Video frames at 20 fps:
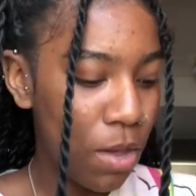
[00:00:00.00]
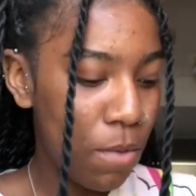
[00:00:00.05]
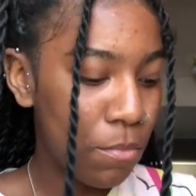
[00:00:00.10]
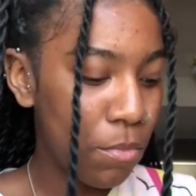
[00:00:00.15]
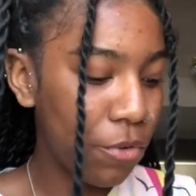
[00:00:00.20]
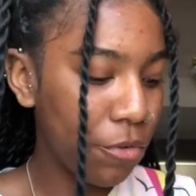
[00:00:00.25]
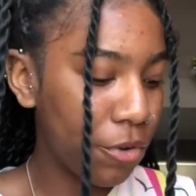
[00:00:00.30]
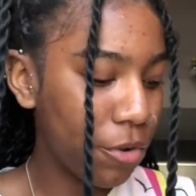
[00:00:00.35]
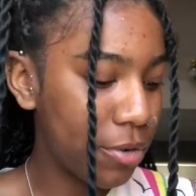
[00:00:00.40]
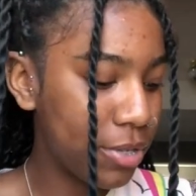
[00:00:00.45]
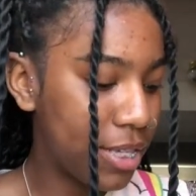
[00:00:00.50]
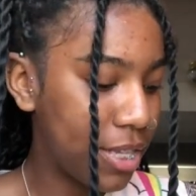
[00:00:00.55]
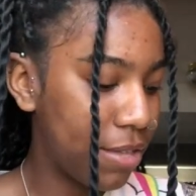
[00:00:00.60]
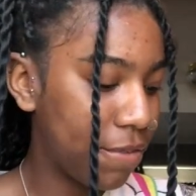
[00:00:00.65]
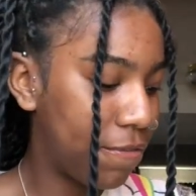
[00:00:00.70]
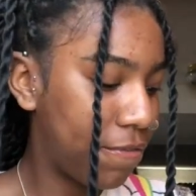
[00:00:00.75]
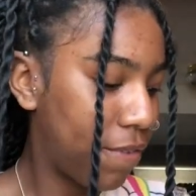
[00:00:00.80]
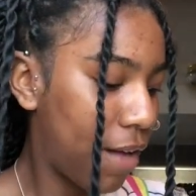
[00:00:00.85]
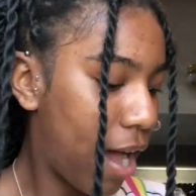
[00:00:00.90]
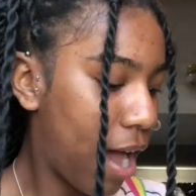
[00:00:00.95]
Moving on to the
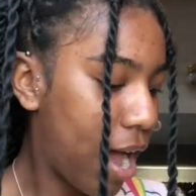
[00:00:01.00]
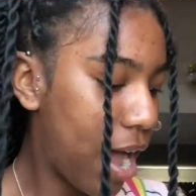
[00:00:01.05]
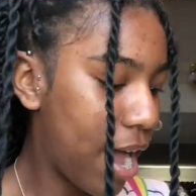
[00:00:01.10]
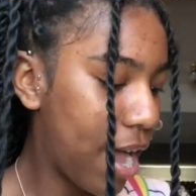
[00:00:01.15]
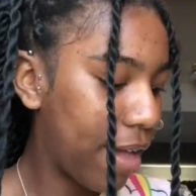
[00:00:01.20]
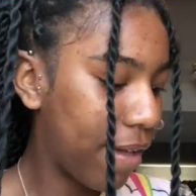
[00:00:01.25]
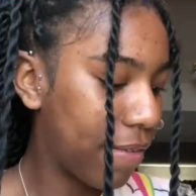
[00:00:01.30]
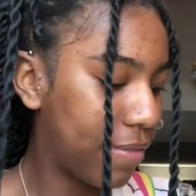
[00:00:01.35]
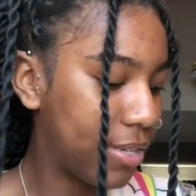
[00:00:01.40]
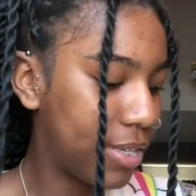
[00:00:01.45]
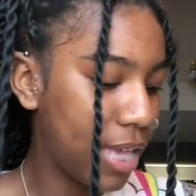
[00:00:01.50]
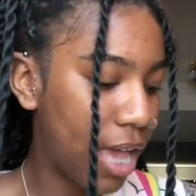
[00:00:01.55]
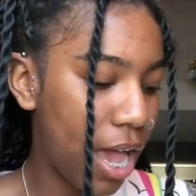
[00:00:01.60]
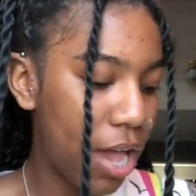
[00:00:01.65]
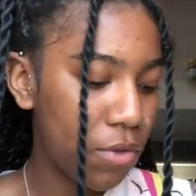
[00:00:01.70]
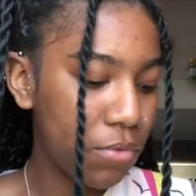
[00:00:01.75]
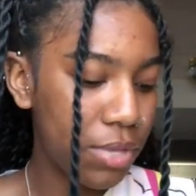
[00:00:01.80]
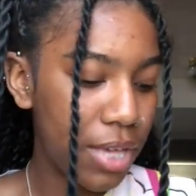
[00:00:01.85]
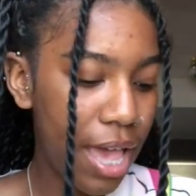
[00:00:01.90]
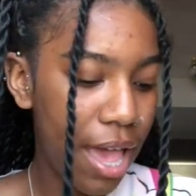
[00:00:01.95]
5s.
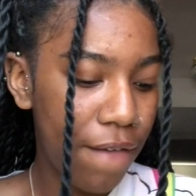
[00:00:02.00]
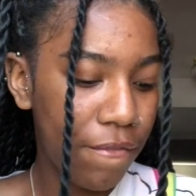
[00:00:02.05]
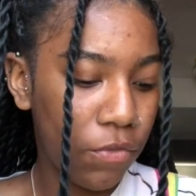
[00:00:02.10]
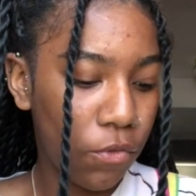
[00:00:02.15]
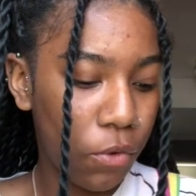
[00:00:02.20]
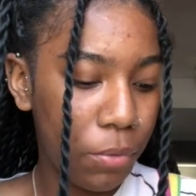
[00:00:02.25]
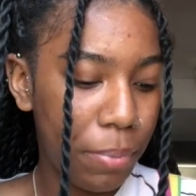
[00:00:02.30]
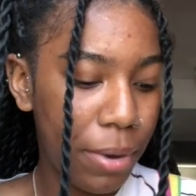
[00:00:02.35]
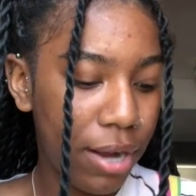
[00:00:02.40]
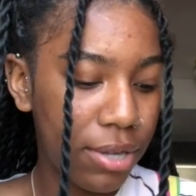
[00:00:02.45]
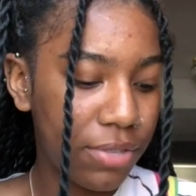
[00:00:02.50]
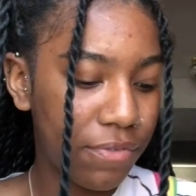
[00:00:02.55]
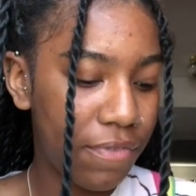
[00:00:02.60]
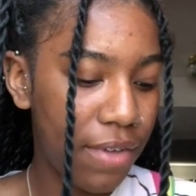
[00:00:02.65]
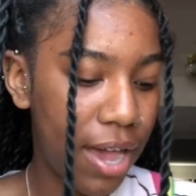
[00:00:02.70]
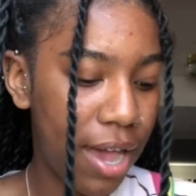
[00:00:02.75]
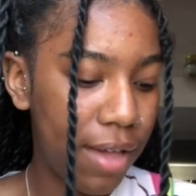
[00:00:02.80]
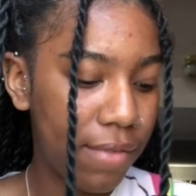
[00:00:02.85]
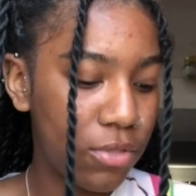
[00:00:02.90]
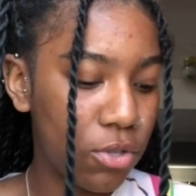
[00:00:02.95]
I only have 3 pairs of
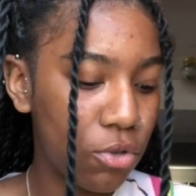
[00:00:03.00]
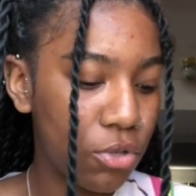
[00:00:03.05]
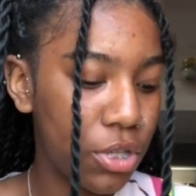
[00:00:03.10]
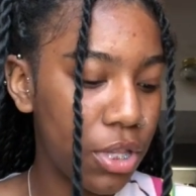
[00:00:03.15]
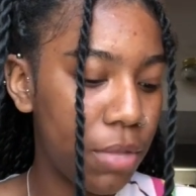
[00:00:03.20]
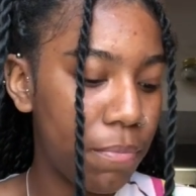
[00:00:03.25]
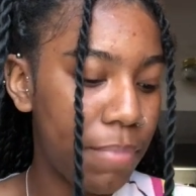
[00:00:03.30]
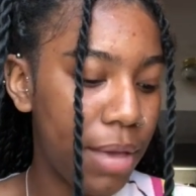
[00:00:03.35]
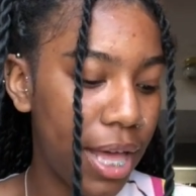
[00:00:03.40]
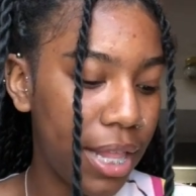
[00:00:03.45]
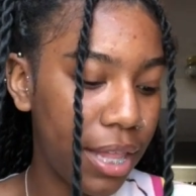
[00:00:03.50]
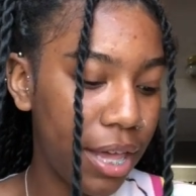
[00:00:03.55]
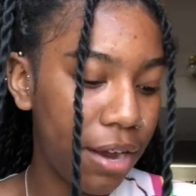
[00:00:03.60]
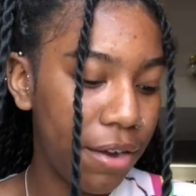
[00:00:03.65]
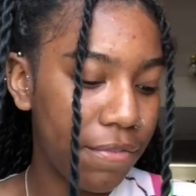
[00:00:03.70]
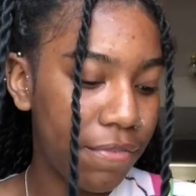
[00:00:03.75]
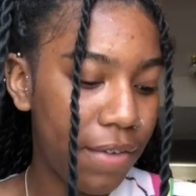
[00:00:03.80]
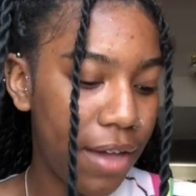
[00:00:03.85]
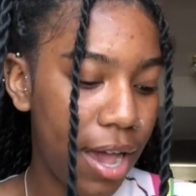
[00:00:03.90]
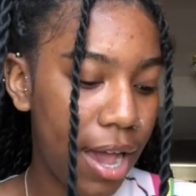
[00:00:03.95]
5s. Those are the Bel
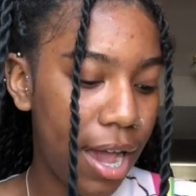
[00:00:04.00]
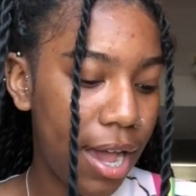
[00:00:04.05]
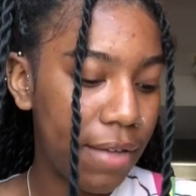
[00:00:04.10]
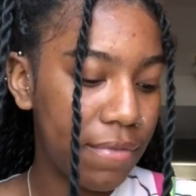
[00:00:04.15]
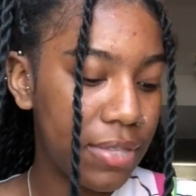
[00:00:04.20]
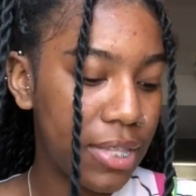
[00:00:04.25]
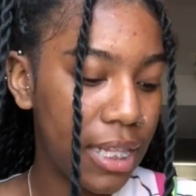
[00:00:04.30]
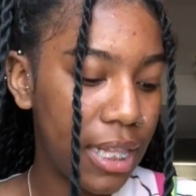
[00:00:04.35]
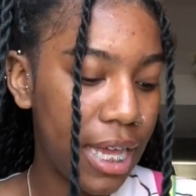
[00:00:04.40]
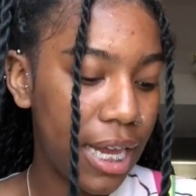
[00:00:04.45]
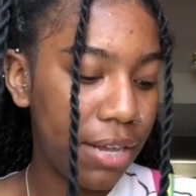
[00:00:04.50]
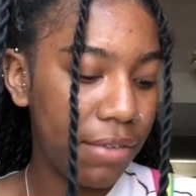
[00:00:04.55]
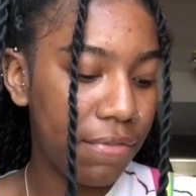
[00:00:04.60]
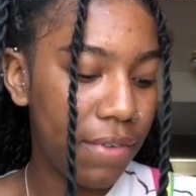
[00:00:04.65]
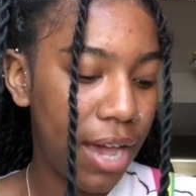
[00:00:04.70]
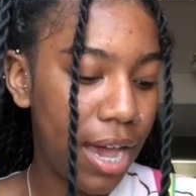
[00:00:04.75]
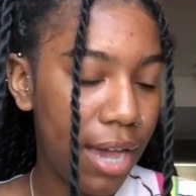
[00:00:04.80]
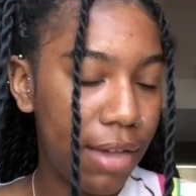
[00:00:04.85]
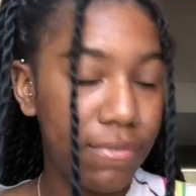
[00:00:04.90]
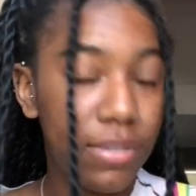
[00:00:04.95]
Air 5s, the Laney
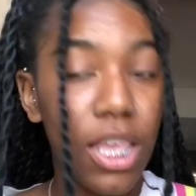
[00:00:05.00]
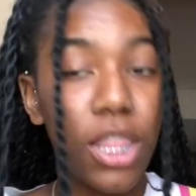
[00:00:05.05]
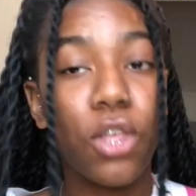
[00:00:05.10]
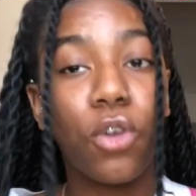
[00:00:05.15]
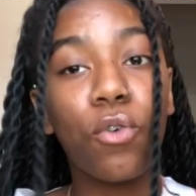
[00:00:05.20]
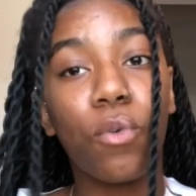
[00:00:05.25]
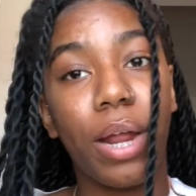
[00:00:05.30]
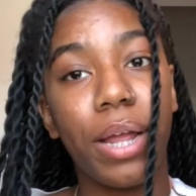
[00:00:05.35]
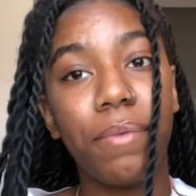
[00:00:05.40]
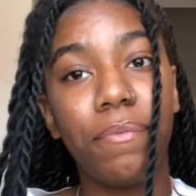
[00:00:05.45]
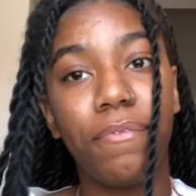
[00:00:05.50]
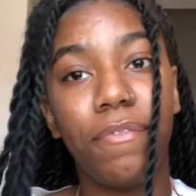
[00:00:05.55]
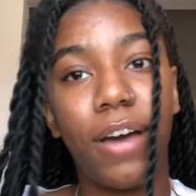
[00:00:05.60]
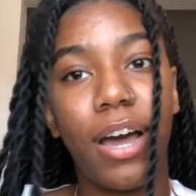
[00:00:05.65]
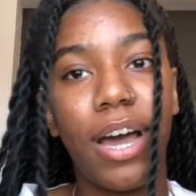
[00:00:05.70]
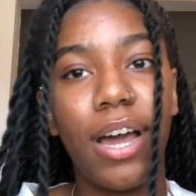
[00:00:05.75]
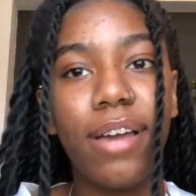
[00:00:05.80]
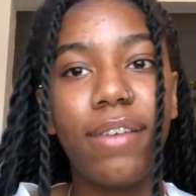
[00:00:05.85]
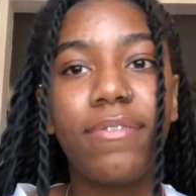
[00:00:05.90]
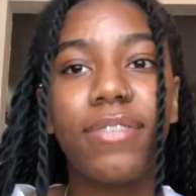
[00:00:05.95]
5s, and the Great
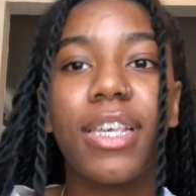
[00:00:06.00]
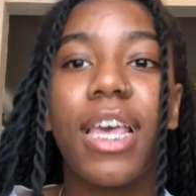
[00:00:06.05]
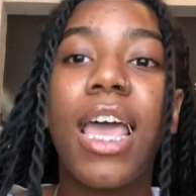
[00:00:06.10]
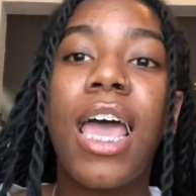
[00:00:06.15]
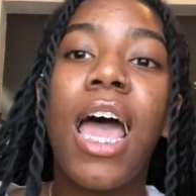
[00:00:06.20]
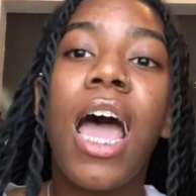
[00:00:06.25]
5s.